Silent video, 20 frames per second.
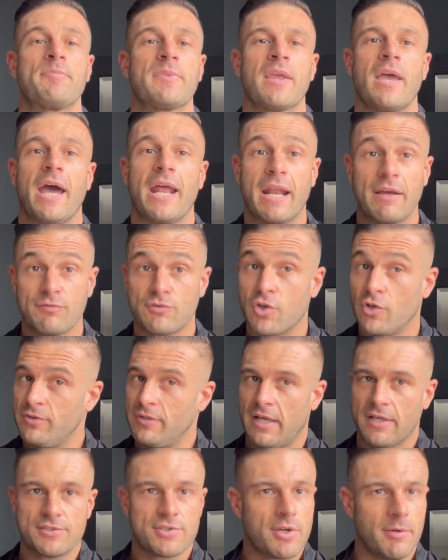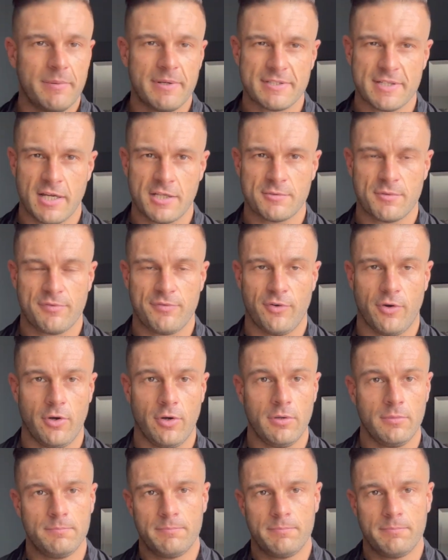And I've done that so many times before,